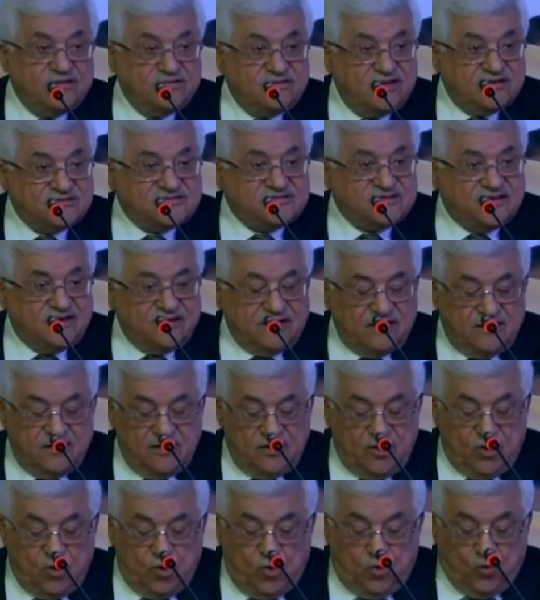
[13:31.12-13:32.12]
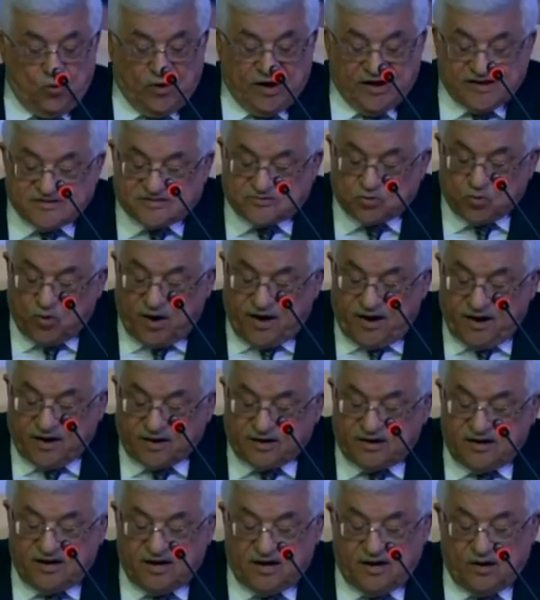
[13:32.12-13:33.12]
who flocked to its holy
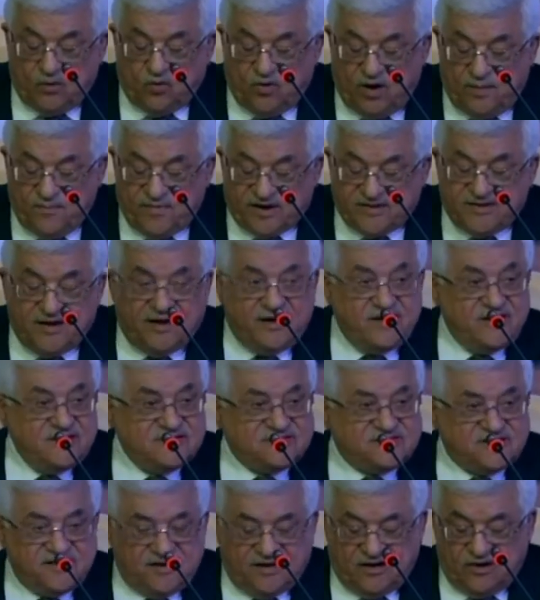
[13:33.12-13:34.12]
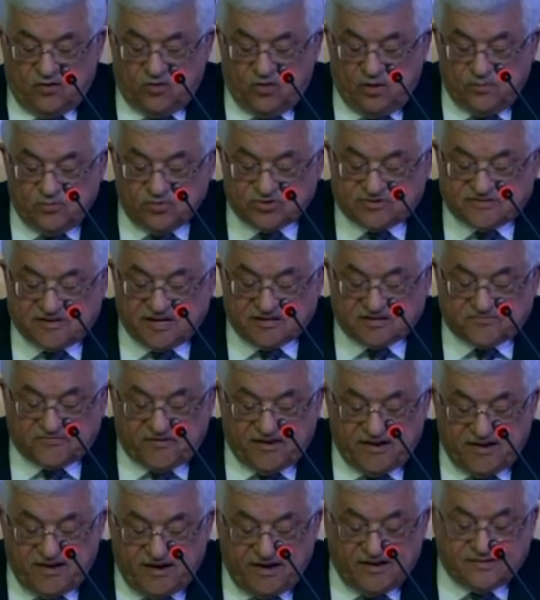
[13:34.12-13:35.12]
sites, markets,
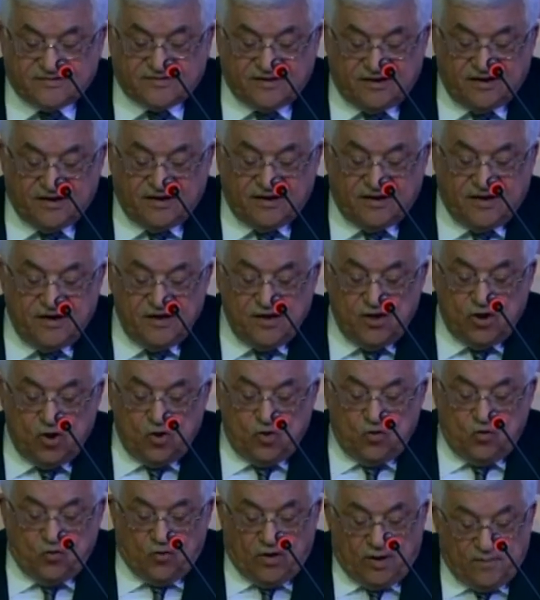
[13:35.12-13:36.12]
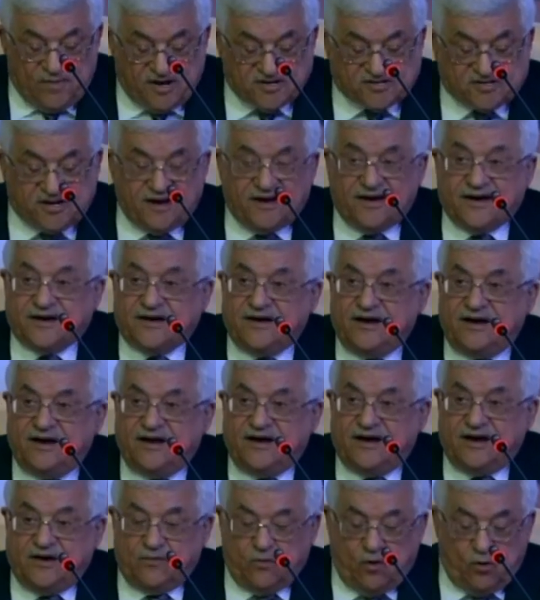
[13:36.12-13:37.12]
schools, hospitals,
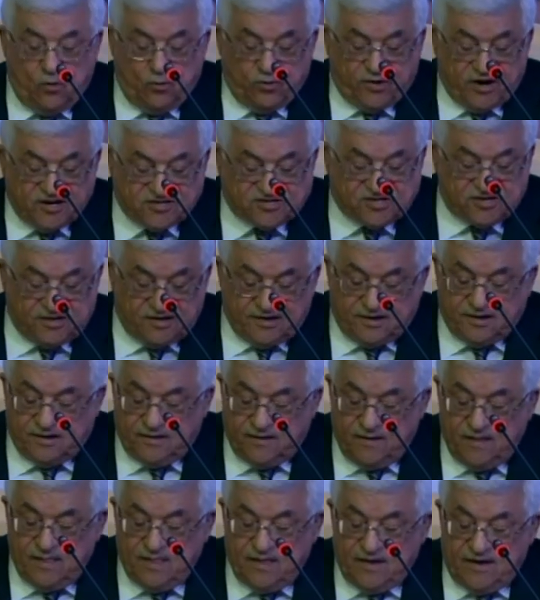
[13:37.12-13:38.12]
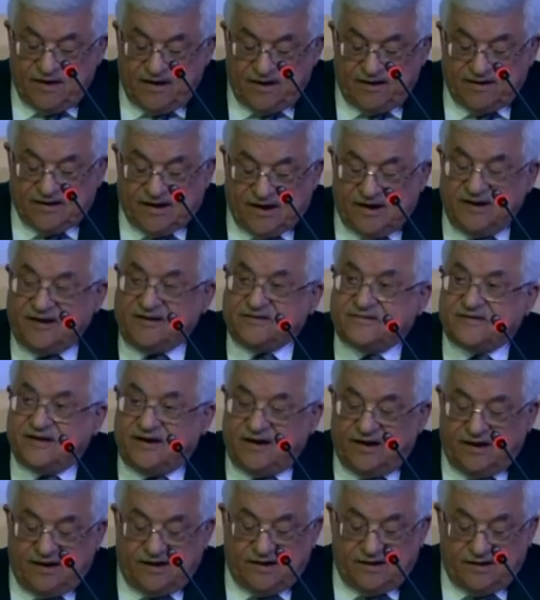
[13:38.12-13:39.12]
factories, and workshops.
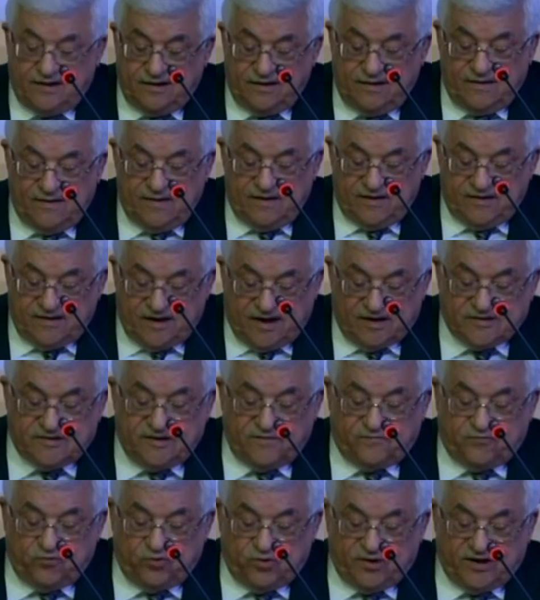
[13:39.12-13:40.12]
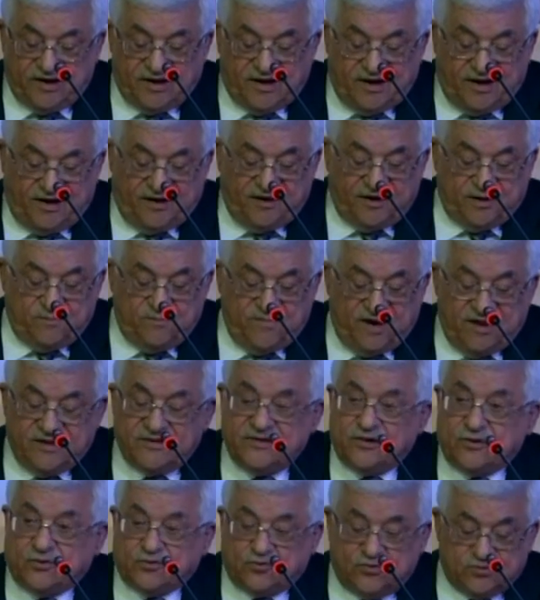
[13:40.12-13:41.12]
The occupation
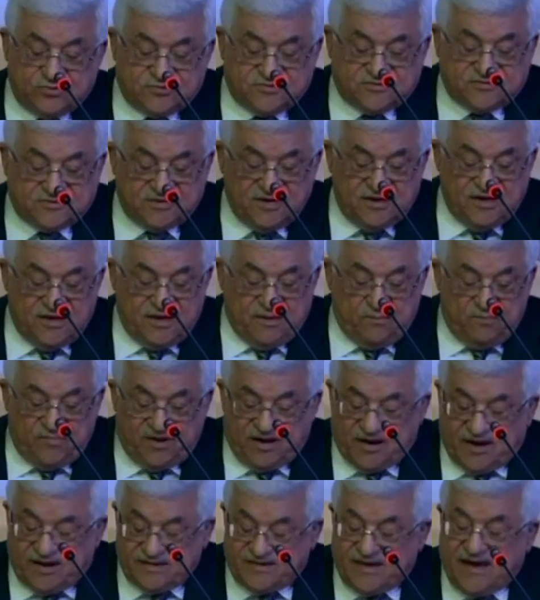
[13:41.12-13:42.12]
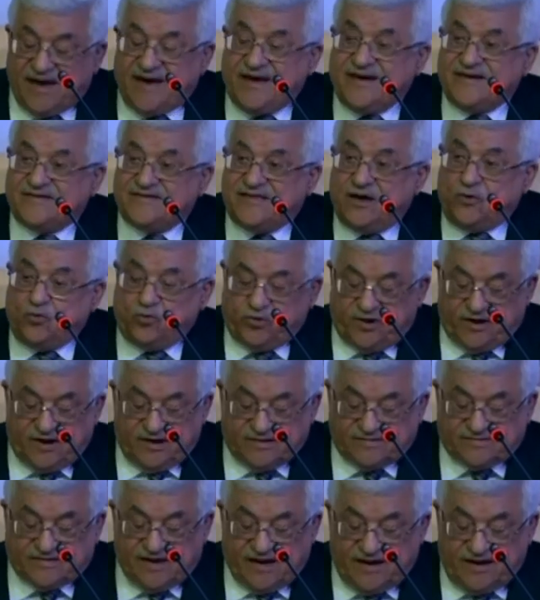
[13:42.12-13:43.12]
aims to prevent Jerusalem
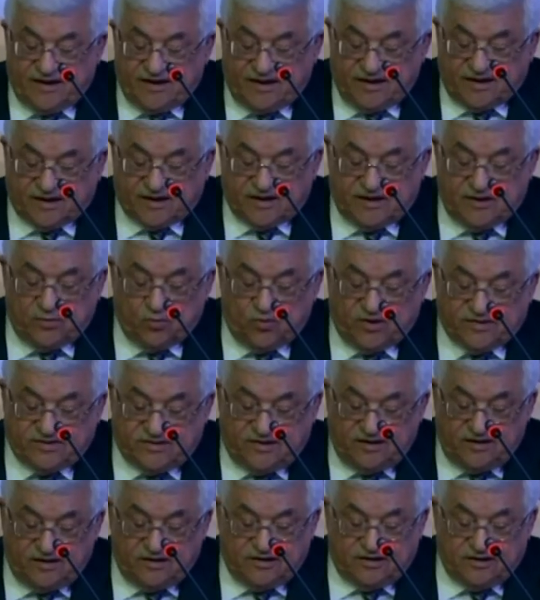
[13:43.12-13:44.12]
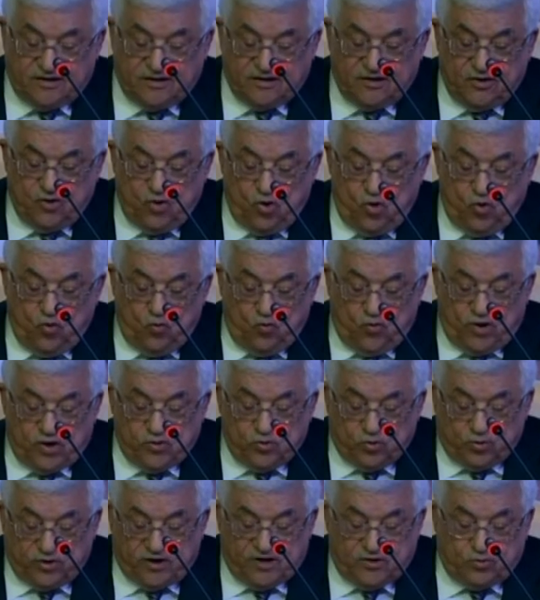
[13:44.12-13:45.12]
from playing its historical
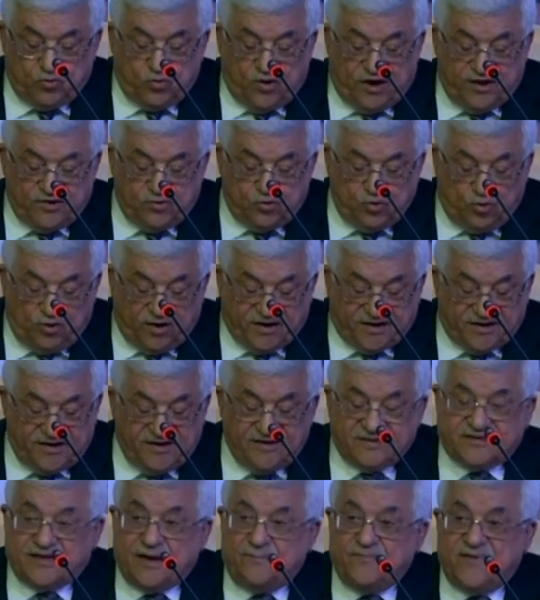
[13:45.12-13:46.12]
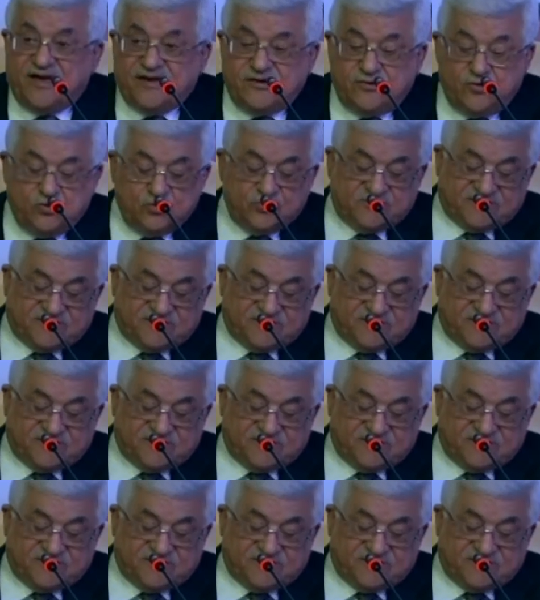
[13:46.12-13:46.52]
and religious role